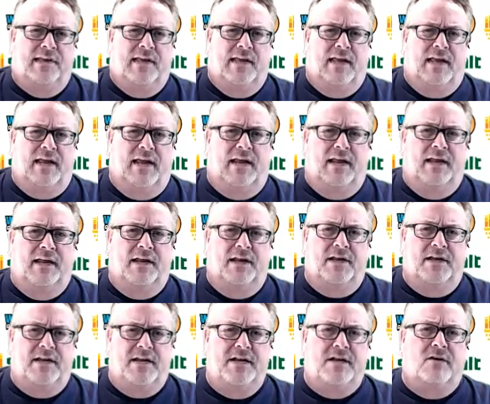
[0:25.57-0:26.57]
And
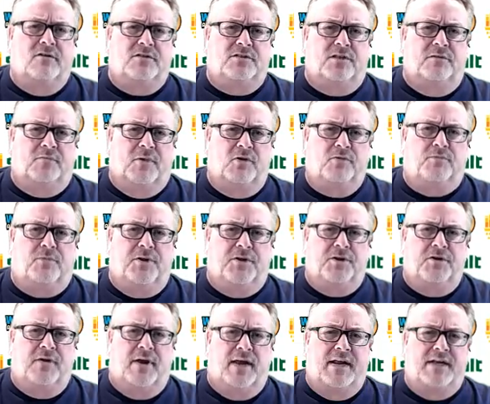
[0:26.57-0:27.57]
he notes that both
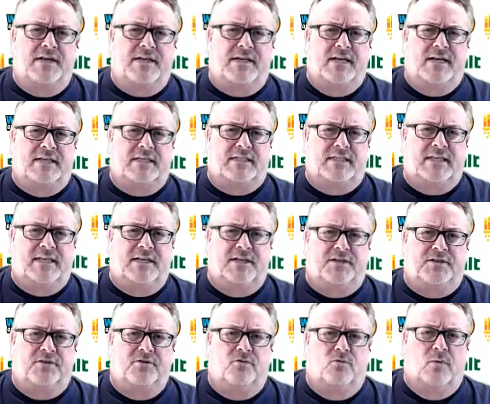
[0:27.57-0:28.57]
Purdue and Tennessee
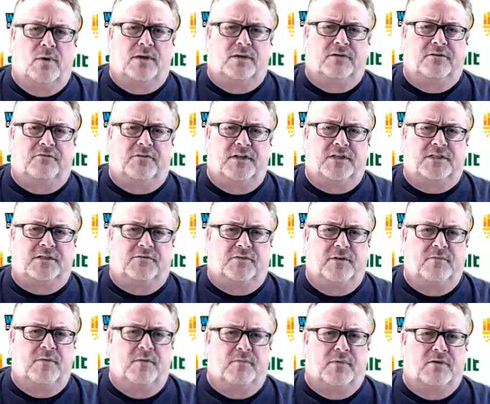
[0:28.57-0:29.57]
do well defensively,
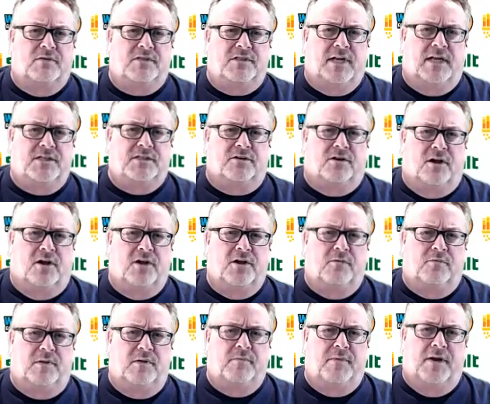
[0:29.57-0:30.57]
but both sides are
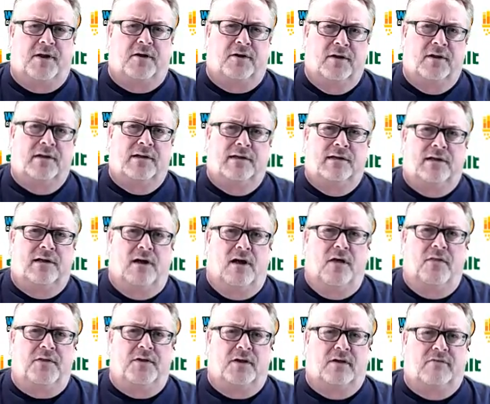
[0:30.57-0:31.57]
arguably better
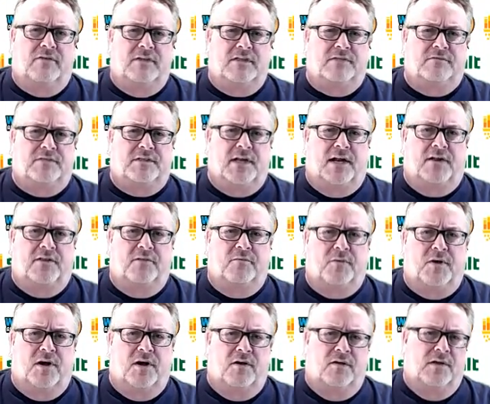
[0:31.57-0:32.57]
on the offensive side of the
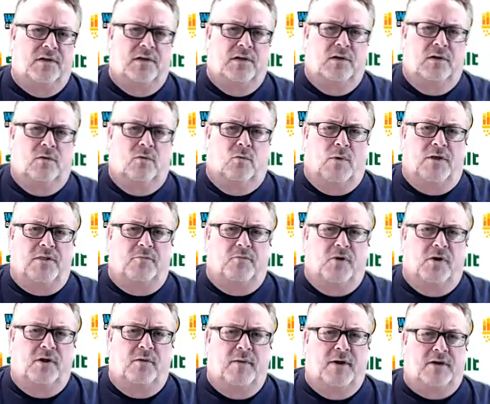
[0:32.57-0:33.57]
ball. While the
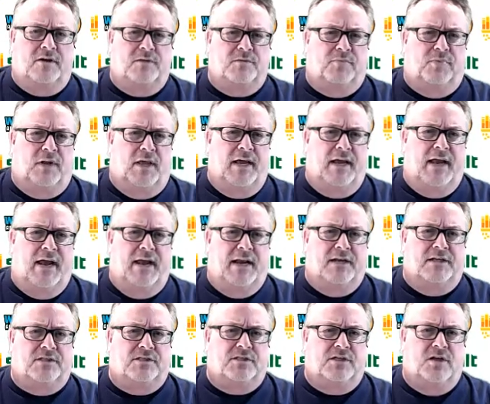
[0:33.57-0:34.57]
Boilermakers play at
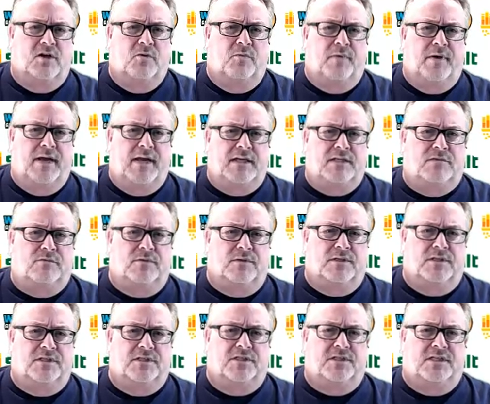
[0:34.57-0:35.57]
a slow pace with
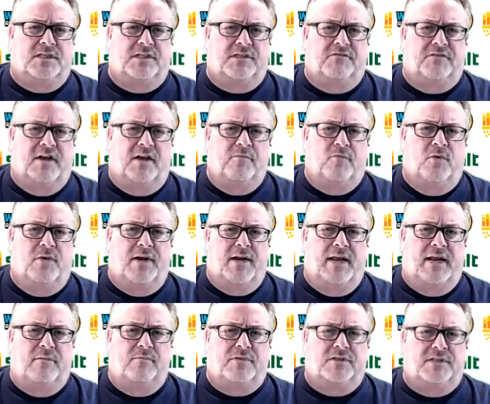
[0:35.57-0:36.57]
just
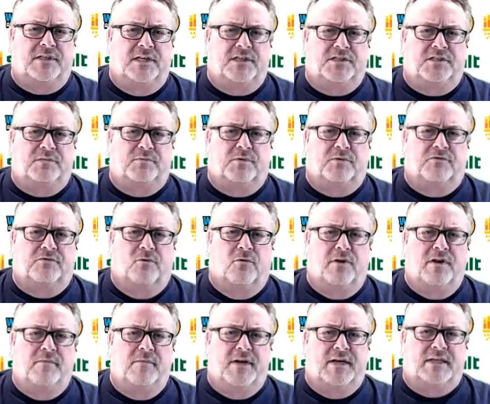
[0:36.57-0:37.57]
65.8 possessions per
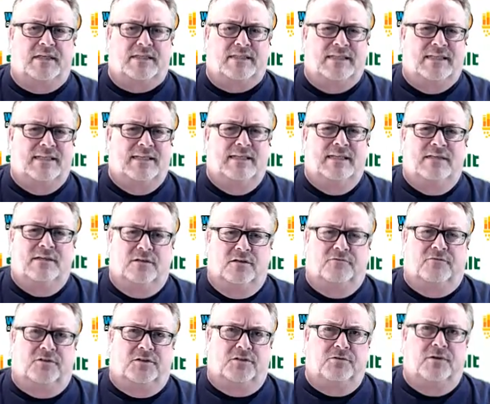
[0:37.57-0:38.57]
40 minutes, good
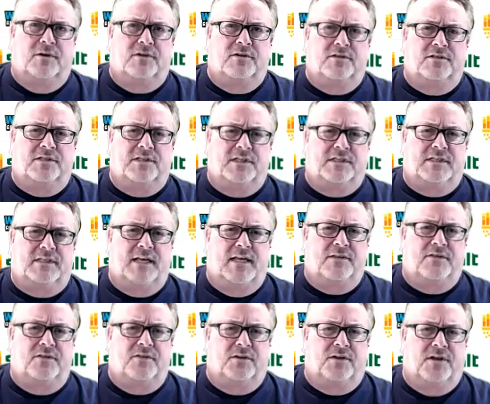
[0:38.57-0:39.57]
for 268th
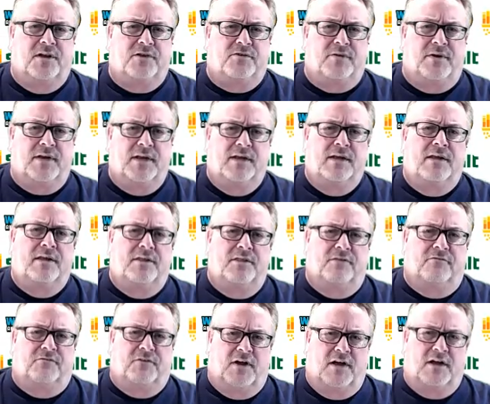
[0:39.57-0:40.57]
in the country, the
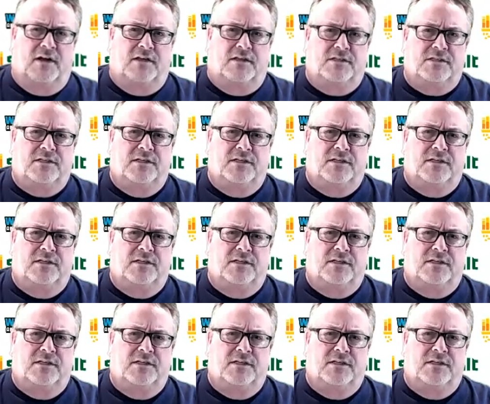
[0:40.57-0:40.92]
Vols